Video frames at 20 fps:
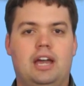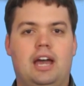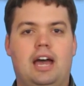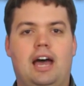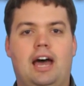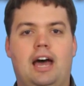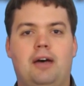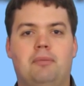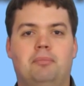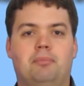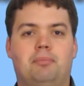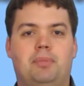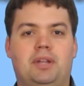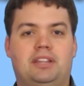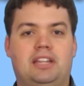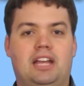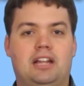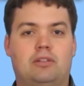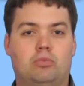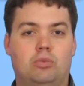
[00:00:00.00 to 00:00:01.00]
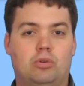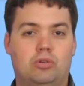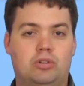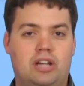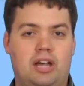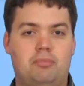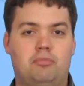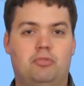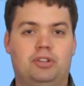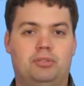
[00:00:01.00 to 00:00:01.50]
But that will
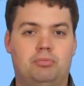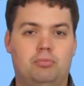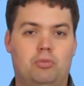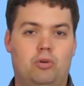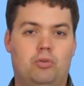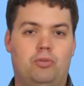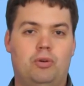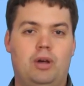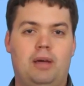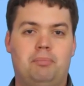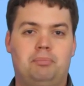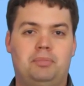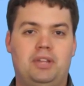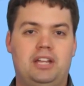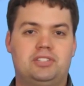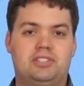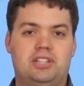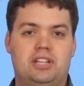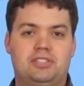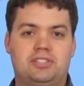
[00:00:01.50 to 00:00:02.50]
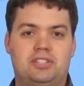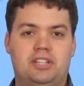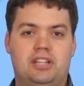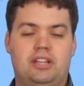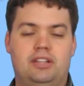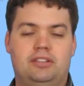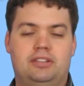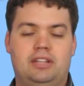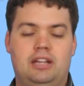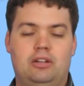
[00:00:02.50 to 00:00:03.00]
come with more updates as
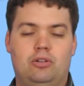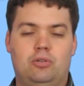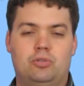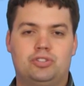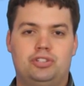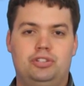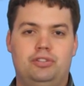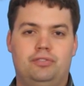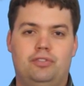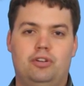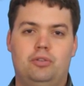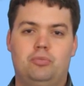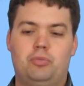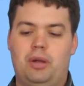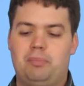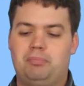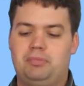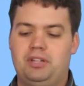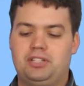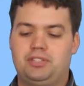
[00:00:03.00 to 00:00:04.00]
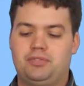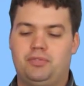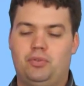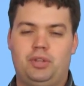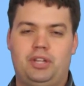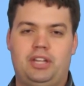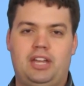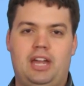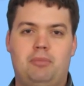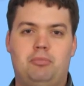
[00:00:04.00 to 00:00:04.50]
they launch new firmware updates for
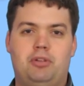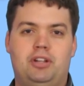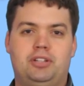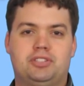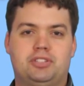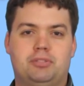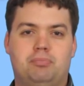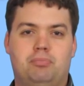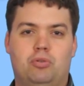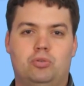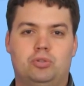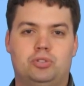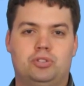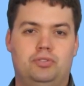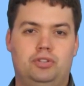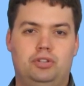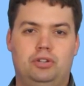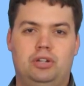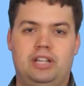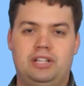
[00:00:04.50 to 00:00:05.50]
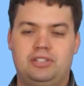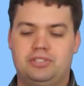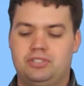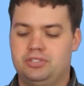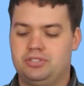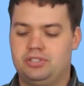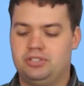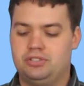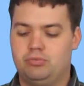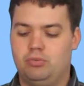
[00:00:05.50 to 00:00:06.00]
the camera and support of new
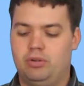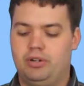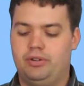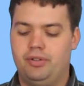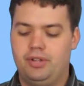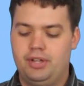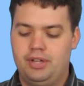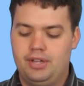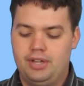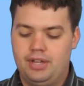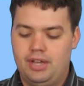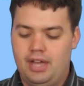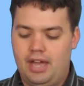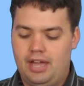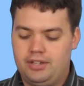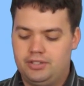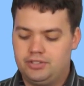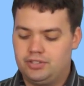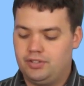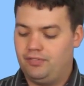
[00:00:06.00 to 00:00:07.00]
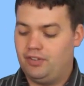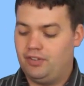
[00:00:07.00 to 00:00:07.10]
lenses as well. So